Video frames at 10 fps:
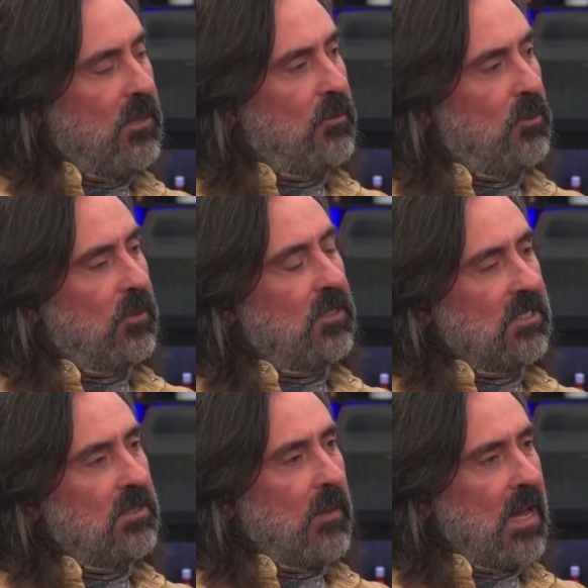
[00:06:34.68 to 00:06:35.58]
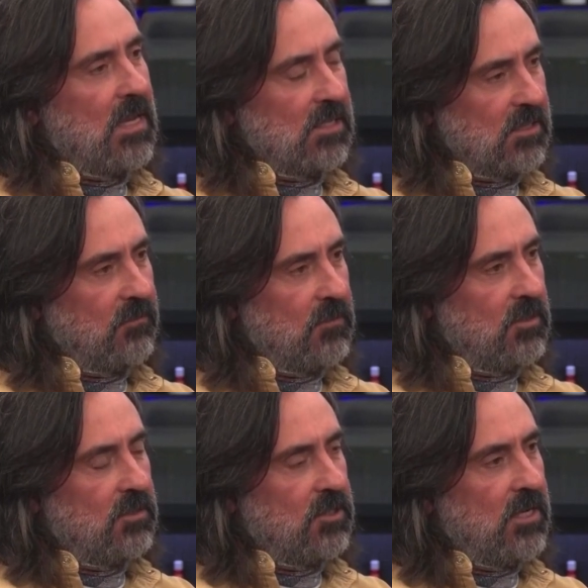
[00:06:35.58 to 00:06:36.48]
people, though, because in the past,
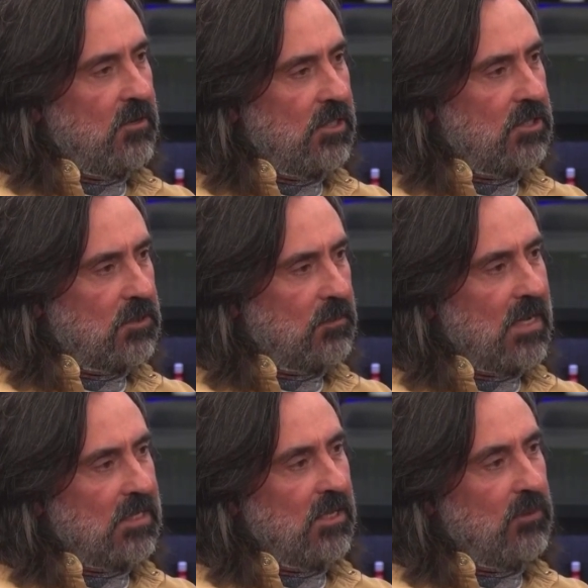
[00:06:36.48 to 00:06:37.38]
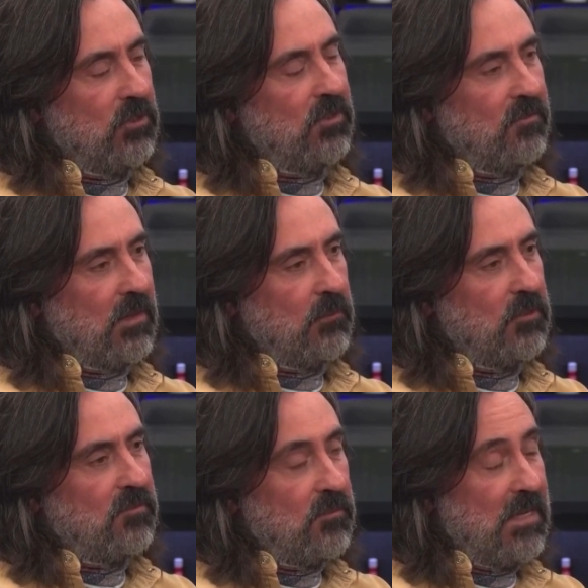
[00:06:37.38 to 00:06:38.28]
generations past, it would
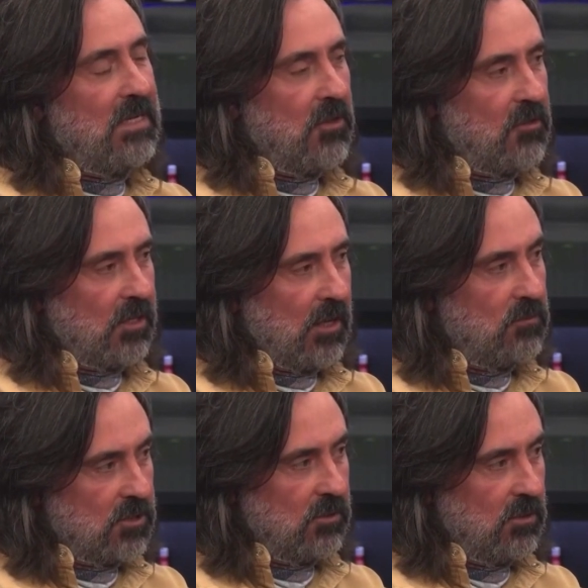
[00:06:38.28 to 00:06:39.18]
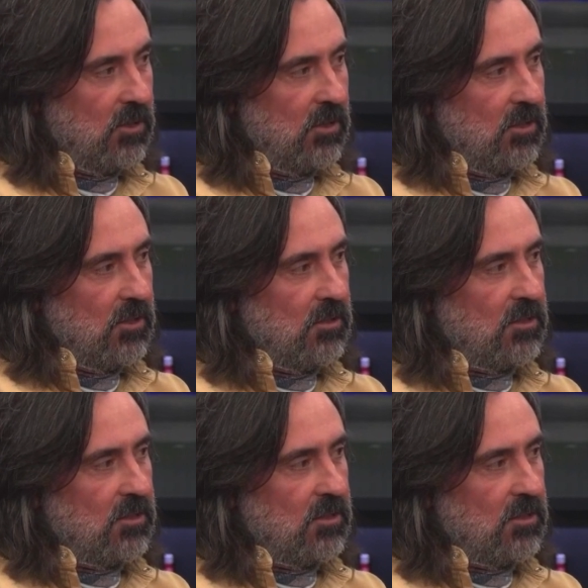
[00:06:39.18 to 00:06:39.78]
have been the council, the